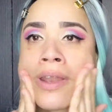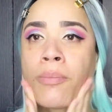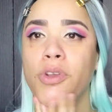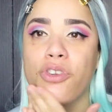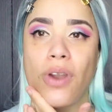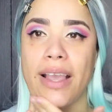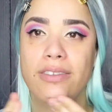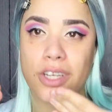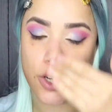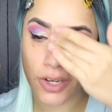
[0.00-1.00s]
any
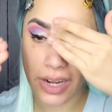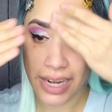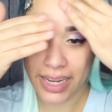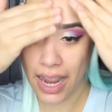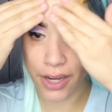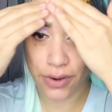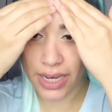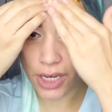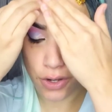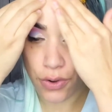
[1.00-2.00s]
moisturizer, any
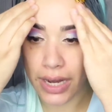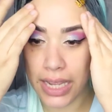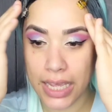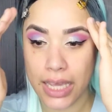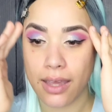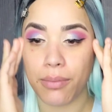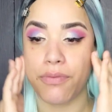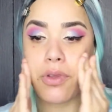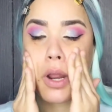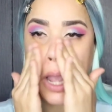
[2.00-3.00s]
hydrating cream
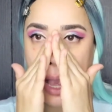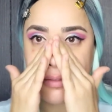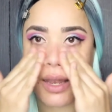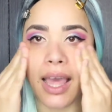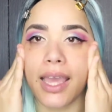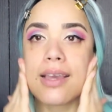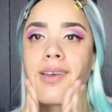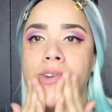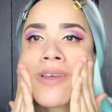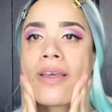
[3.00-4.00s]
if you guys like
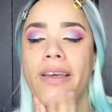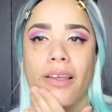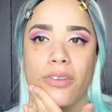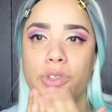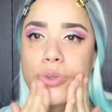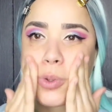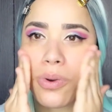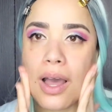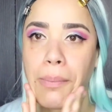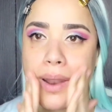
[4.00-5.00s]
to
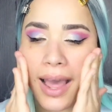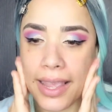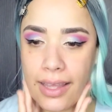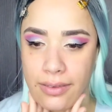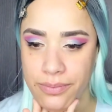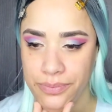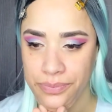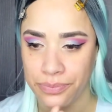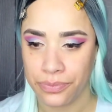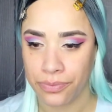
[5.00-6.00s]
apply it.
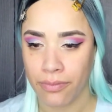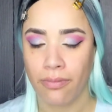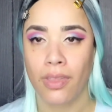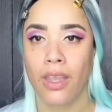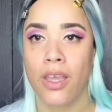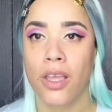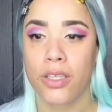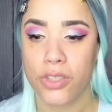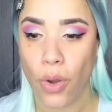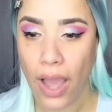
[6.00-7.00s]

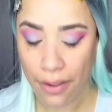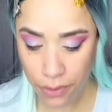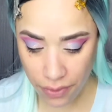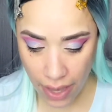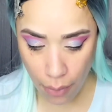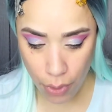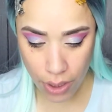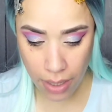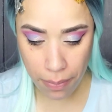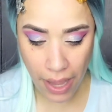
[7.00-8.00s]
So after that, we're
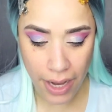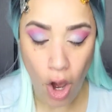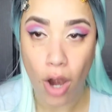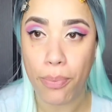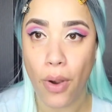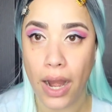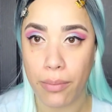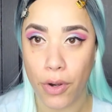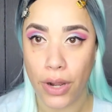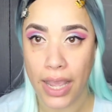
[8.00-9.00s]
gonna apply our
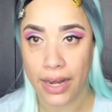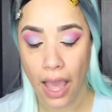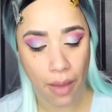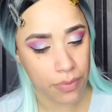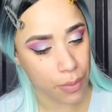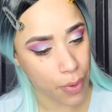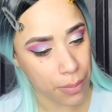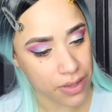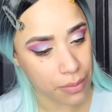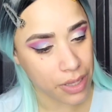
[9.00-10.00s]
primer, and the
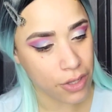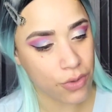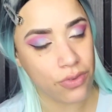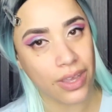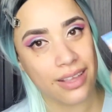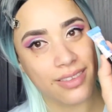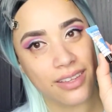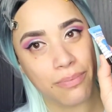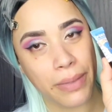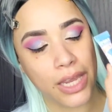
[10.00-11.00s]
primer that I'm gonna use is
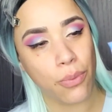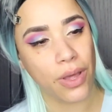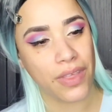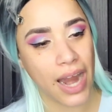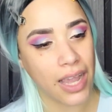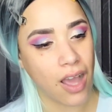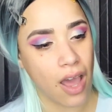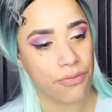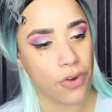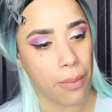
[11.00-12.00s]
this mini one that I
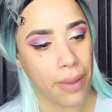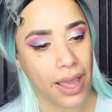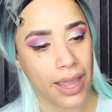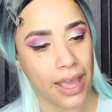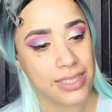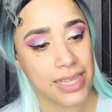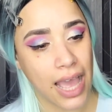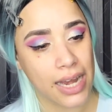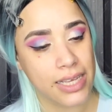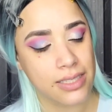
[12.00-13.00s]
got from my
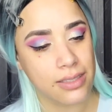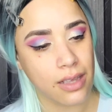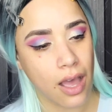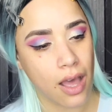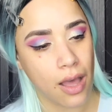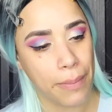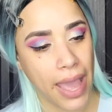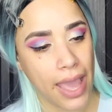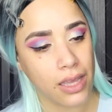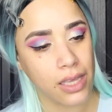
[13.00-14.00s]
Sally's
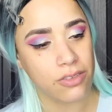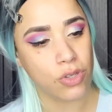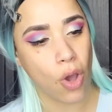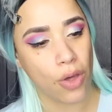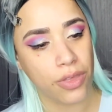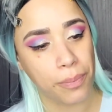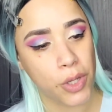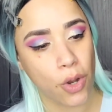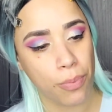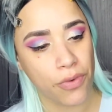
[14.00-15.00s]
bag. It's called the
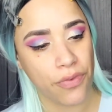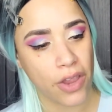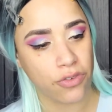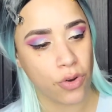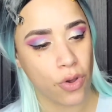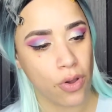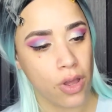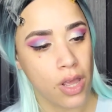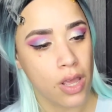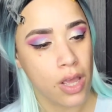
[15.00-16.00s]
Pure Professional
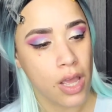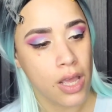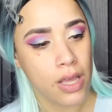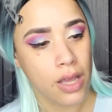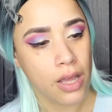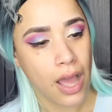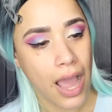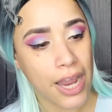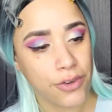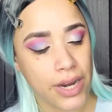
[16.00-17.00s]

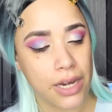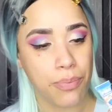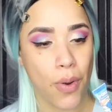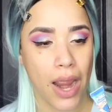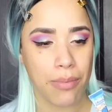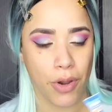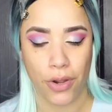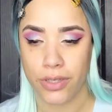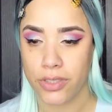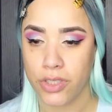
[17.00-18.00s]
Hydrated
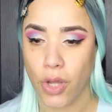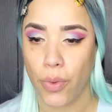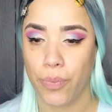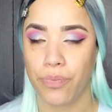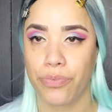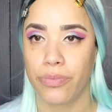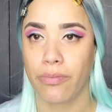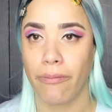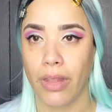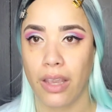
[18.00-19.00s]
Primer. So
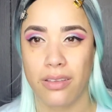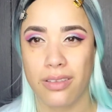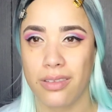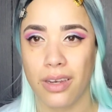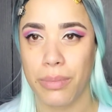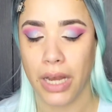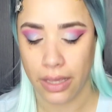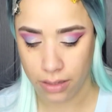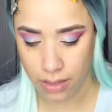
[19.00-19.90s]
it's just gonna be like,